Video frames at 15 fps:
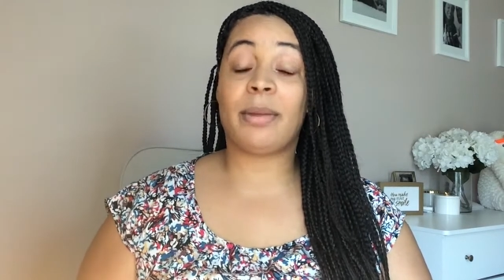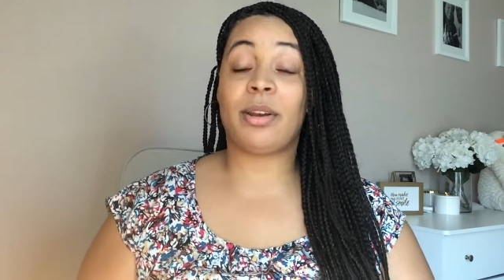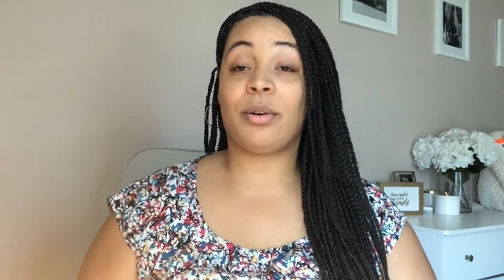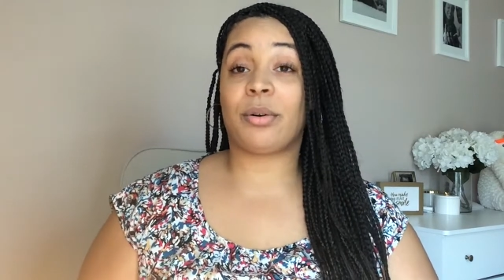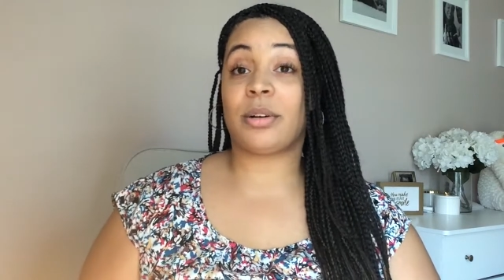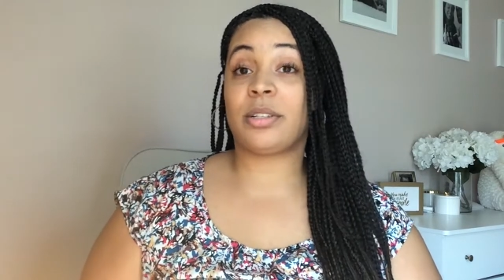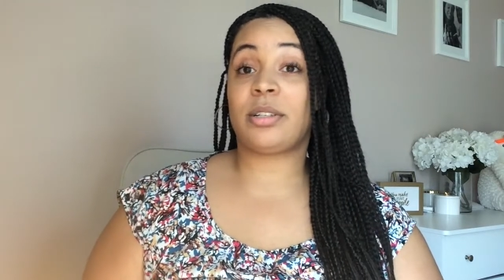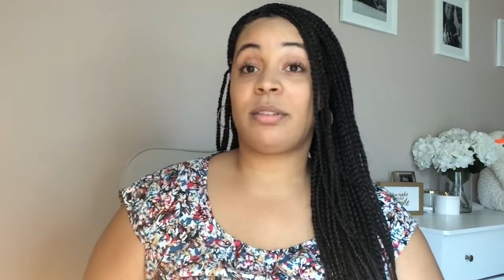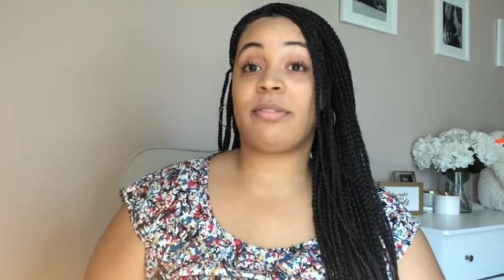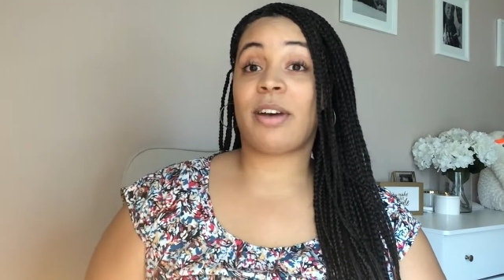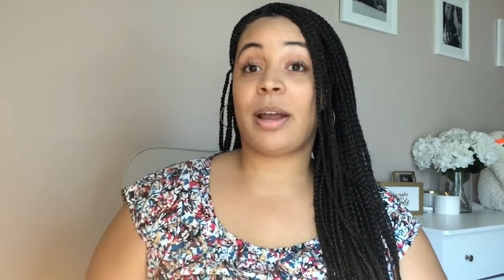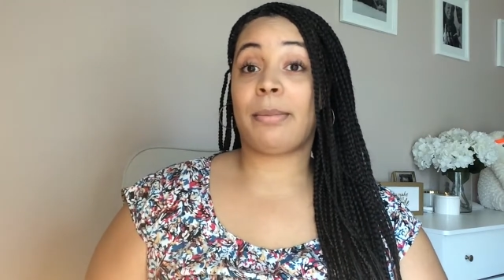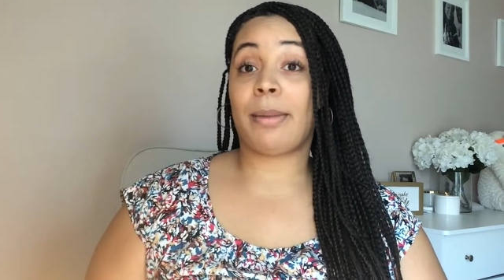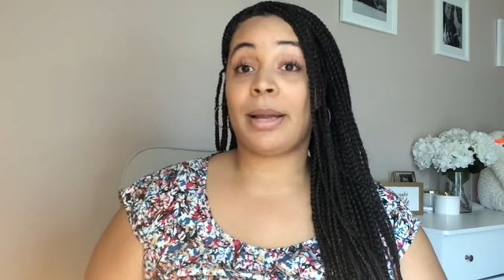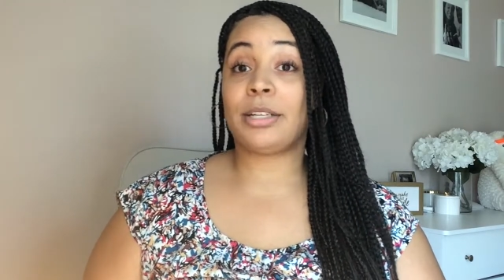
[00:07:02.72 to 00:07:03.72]
in order to
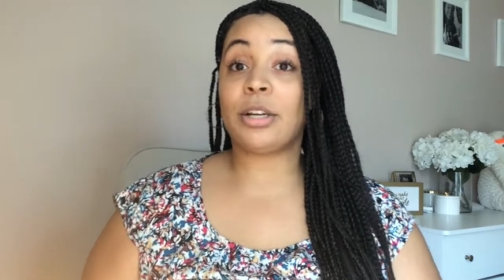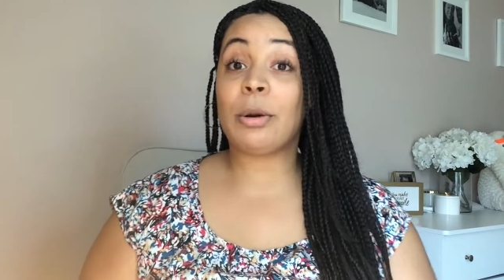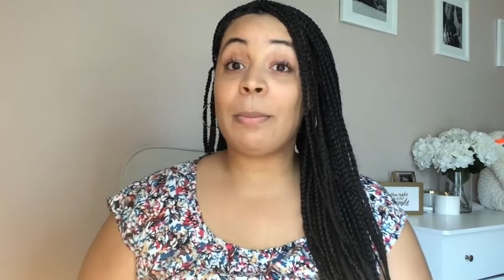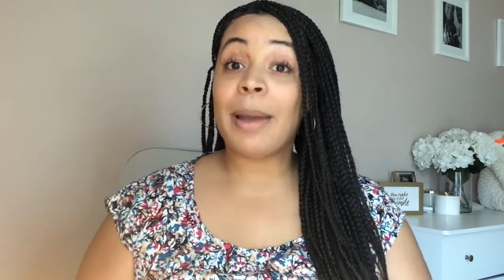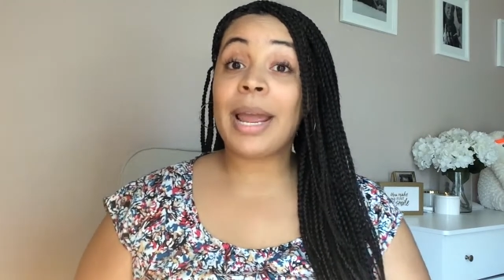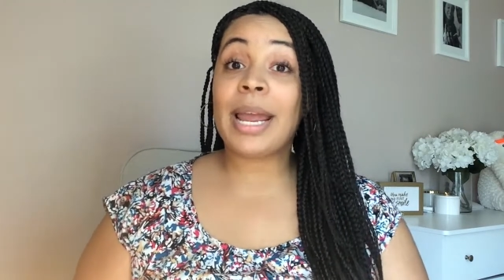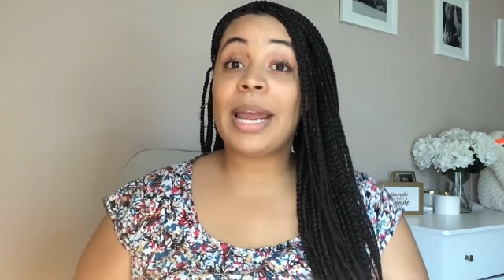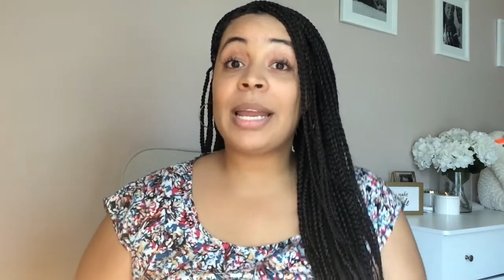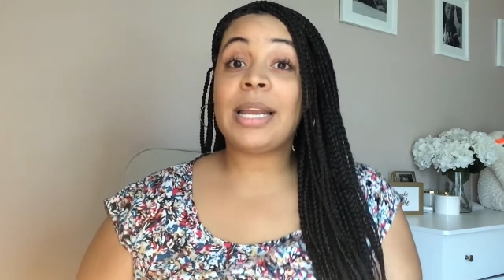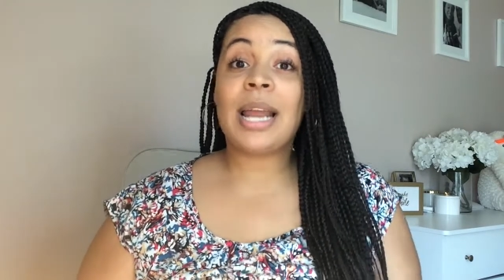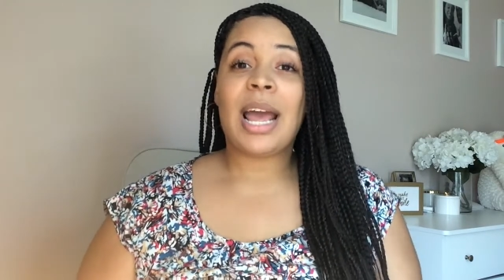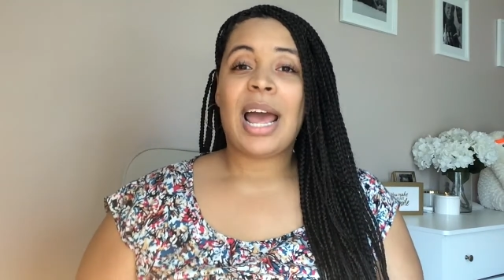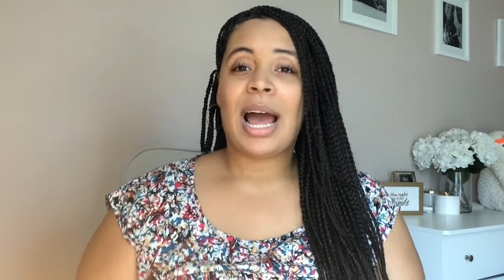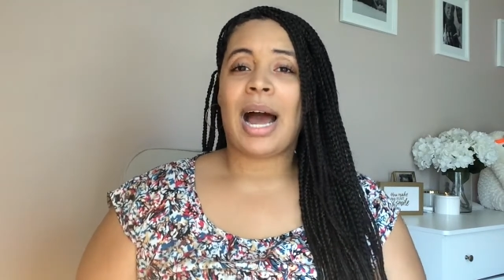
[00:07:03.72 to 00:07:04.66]
find my domain.